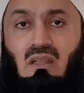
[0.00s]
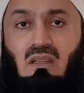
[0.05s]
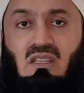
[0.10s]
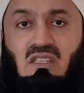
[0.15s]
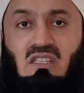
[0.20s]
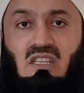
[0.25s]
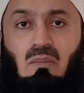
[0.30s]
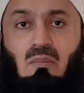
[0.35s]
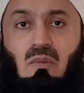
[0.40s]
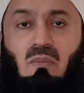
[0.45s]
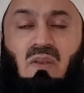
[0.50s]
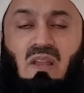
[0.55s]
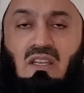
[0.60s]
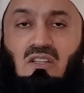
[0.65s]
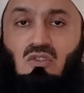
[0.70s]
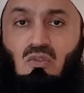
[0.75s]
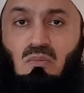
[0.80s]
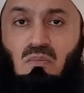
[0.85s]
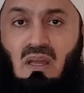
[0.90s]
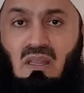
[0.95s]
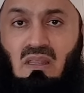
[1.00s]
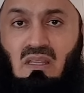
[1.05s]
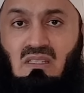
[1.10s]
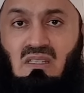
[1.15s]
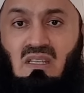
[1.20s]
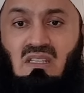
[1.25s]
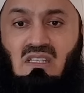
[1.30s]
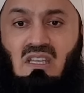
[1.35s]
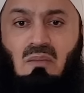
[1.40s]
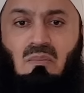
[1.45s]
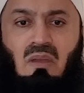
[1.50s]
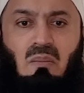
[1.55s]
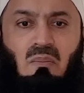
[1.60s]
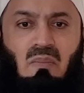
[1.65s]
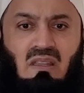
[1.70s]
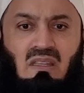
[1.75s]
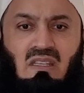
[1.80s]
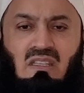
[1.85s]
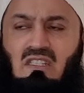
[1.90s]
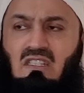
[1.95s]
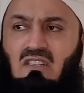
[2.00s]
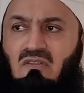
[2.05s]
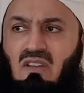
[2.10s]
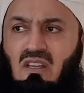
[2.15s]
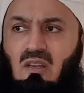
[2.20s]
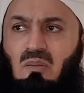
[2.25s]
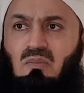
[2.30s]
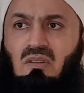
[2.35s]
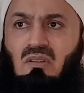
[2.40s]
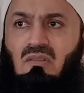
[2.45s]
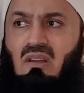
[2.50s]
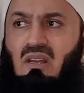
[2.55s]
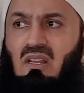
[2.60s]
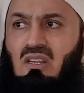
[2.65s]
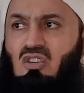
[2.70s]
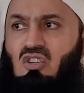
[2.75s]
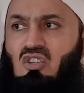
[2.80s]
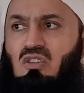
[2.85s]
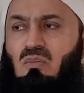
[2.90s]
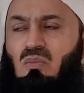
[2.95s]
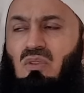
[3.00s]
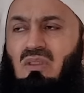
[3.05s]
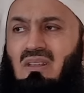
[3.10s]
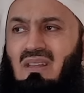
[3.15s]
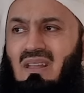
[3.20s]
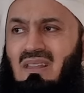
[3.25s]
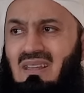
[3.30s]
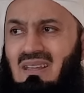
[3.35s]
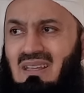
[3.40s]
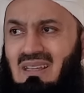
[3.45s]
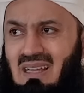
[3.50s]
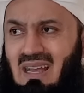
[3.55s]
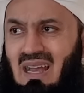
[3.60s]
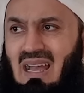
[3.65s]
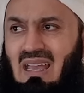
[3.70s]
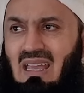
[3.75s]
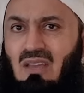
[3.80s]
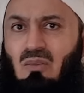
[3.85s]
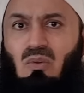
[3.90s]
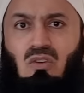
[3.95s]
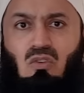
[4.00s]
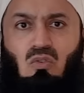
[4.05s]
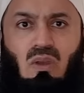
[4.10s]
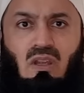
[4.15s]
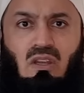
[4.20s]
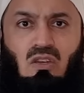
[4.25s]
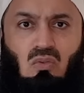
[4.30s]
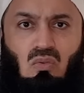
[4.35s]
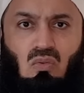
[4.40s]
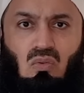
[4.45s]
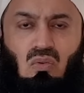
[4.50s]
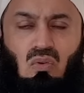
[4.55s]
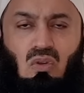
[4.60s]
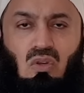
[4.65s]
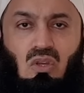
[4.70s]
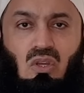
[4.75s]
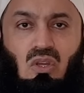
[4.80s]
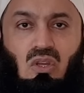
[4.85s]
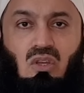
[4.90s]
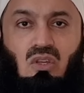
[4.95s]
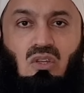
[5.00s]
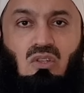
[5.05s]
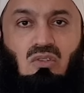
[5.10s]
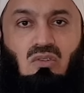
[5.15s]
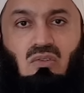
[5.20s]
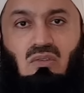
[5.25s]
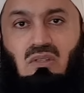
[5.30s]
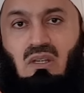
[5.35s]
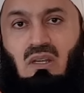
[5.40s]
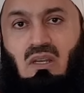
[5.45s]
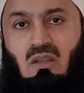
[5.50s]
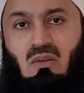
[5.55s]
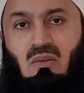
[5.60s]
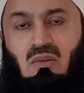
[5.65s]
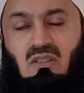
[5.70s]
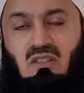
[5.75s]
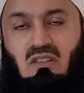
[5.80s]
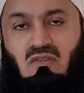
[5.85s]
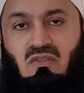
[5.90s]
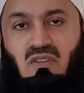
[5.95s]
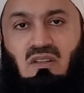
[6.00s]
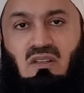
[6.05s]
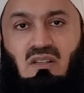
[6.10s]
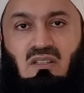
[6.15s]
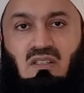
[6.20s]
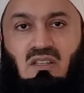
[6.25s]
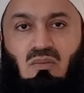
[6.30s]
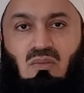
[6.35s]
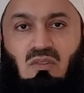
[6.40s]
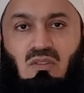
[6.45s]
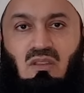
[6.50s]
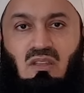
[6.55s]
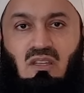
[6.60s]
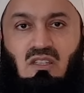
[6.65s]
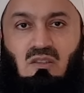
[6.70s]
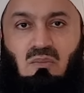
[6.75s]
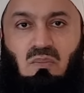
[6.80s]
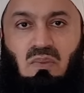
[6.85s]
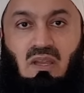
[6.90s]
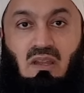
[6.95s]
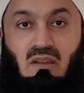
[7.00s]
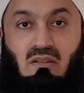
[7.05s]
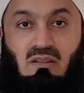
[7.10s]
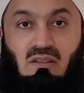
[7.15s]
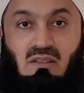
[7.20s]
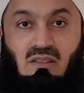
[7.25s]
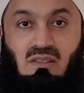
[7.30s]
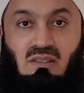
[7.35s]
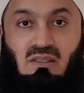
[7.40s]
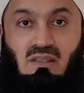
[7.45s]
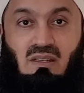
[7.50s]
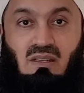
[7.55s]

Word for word: The same applies to mothers. They say my mother's developed a relationship with another guy. What do? So dealing with difficulty with these parents.